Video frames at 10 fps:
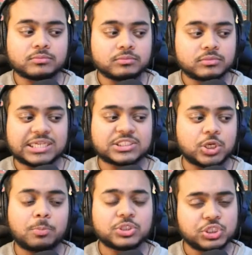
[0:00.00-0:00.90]
It's an
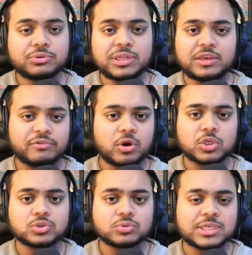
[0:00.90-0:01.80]
opportunity for
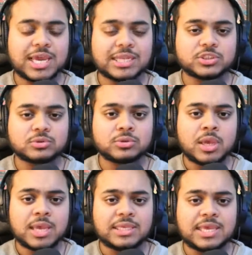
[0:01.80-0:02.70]
Arsenal to get into
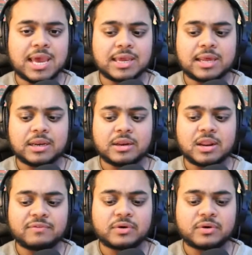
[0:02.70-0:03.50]
yet again another